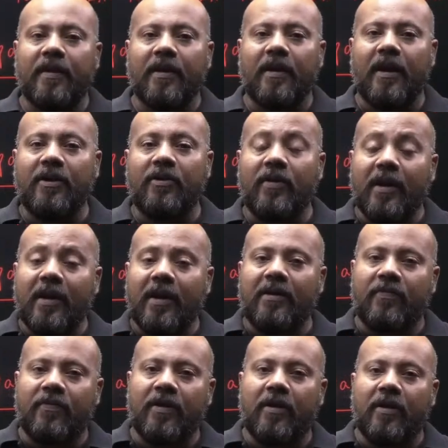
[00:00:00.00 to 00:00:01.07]
and you are
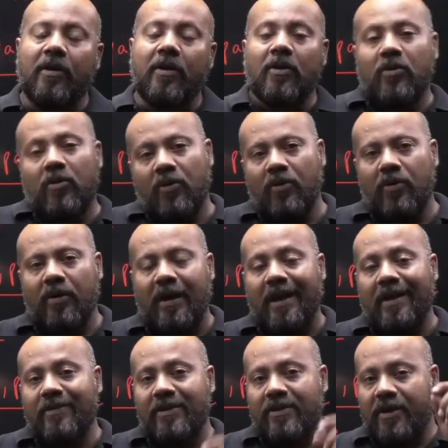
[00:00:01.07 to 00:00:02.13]
getting fear. Oh, I
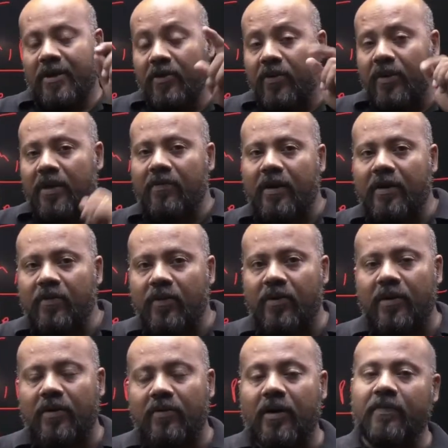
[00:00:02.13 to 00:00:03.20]
am studying only one
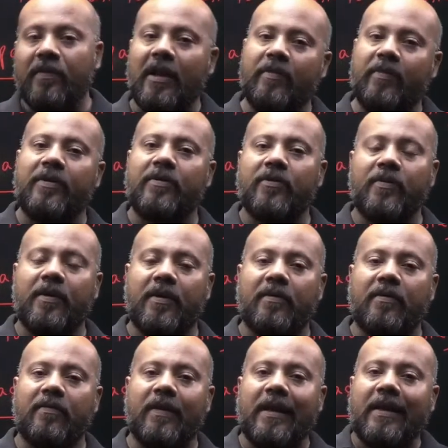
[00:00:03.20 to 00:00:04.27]
book. What will happen to me?
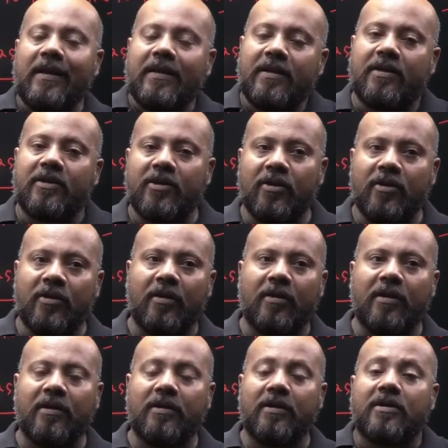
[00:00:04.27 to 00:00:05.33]
Will I get success or not?
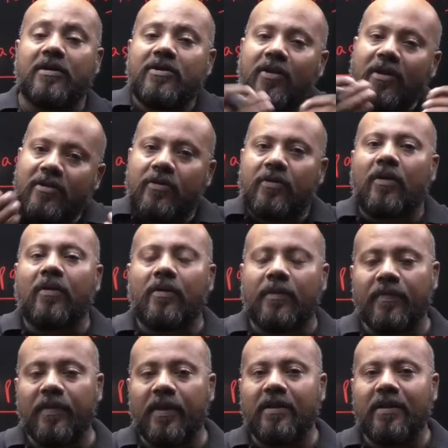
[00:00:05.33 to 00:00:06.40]
This is also wrong.
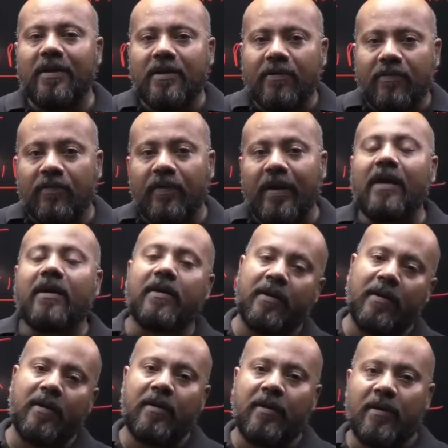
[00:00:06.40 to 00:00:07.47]
This is a fake
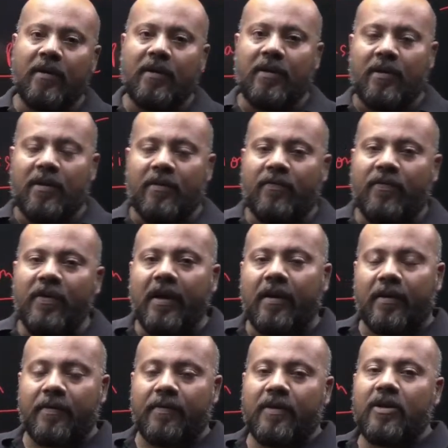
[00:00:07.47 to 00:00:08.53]
fear.
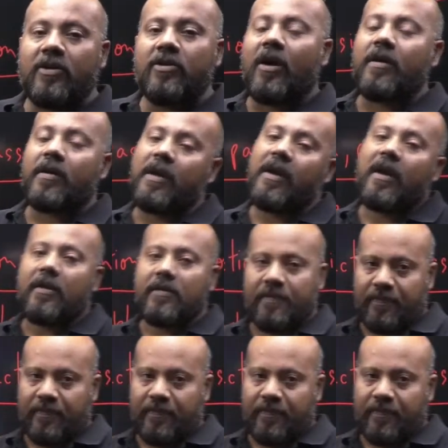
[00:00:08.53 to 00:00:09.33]
This is not real.